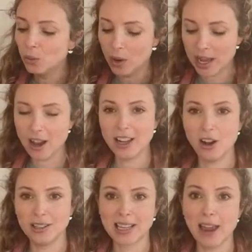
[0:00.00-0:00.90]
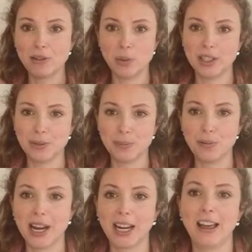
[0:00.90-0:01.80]
where I ask everyone to
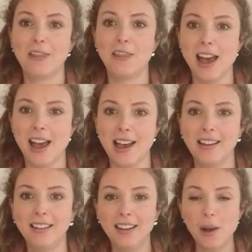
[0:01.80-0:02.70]
bring their